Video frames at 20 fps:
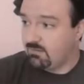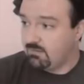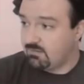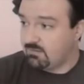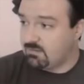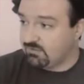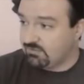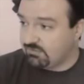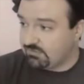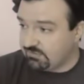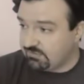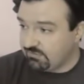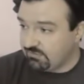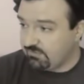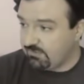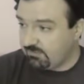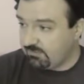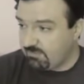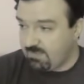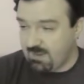there's still
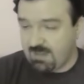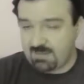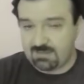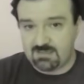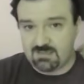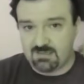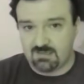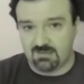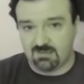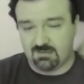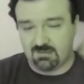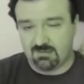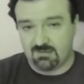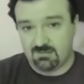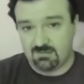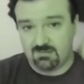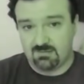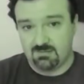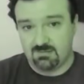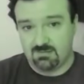this back here.
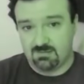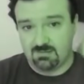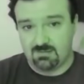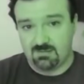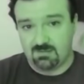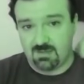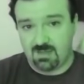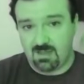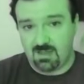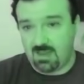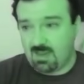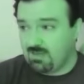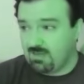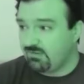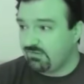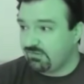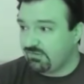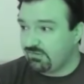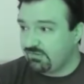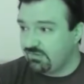And it's
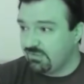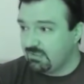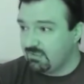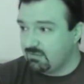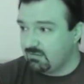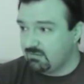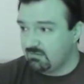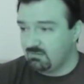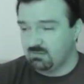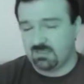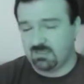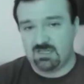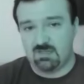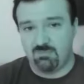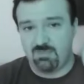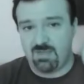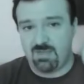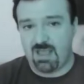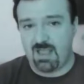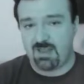still in the
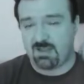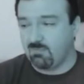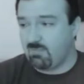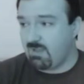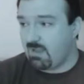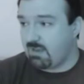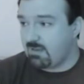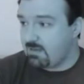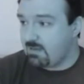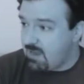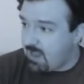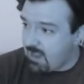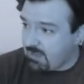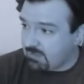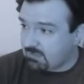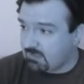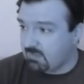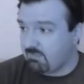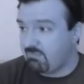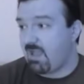back of my neck,
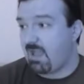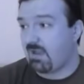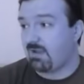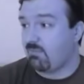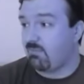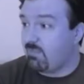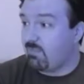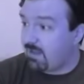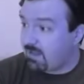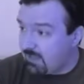the back of my